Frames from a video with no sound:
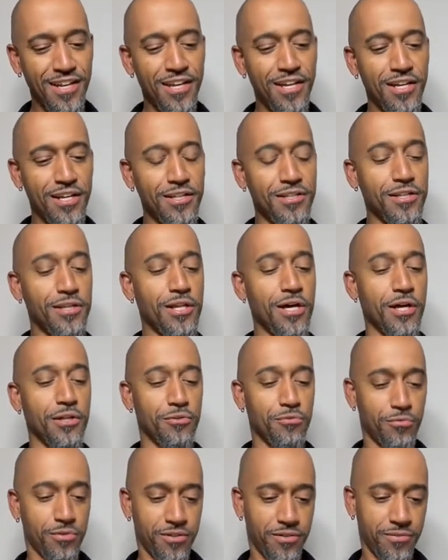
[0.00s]
Here's another
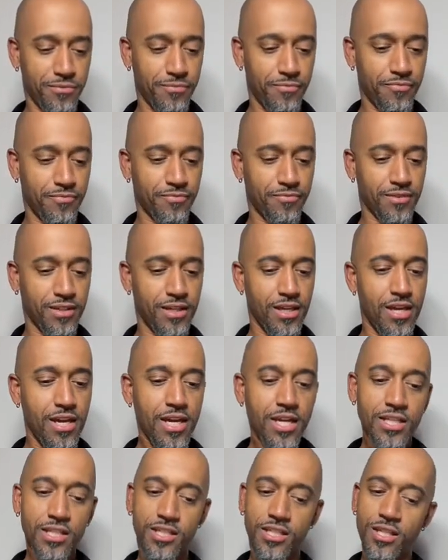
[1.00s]
one.
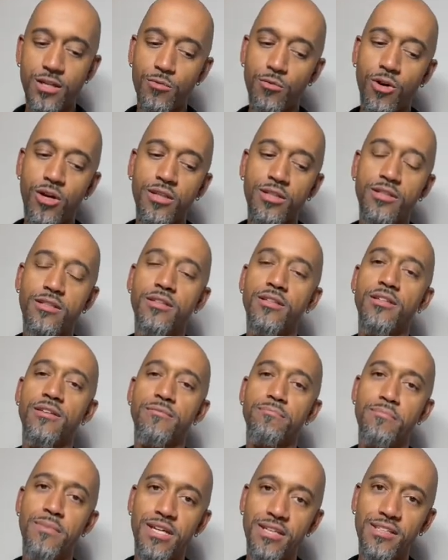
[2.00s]
She wants to
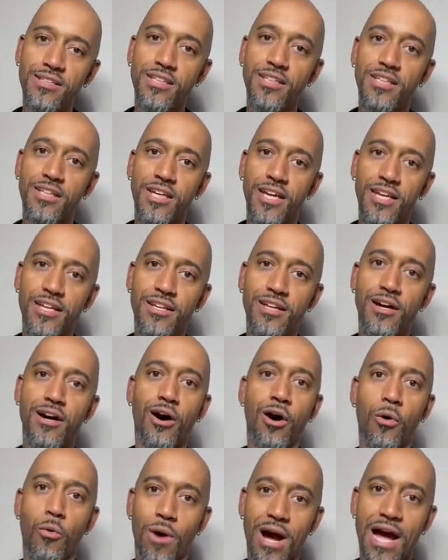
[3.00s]
domesticate
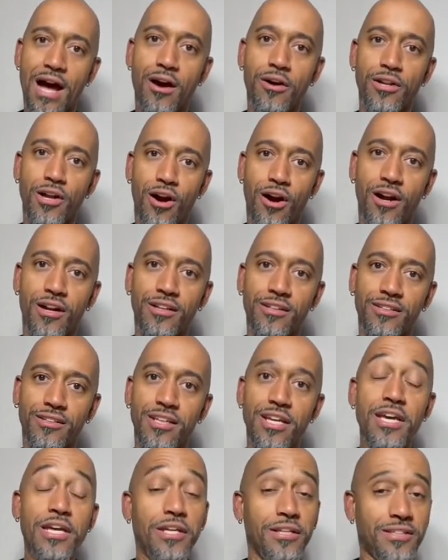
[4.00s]
a wild artist.
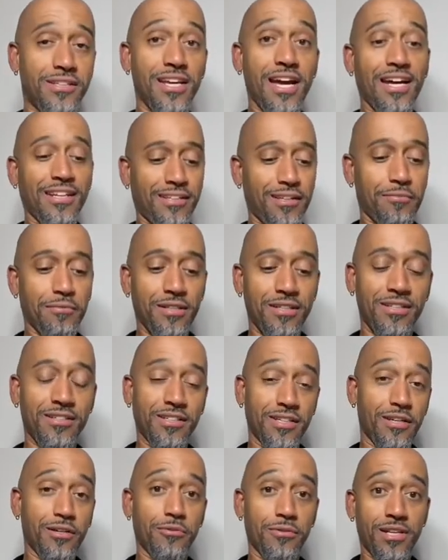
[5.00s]
You see how some of these
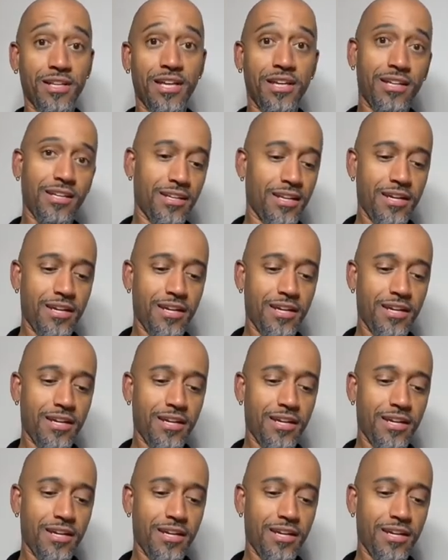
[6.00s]
interrelate?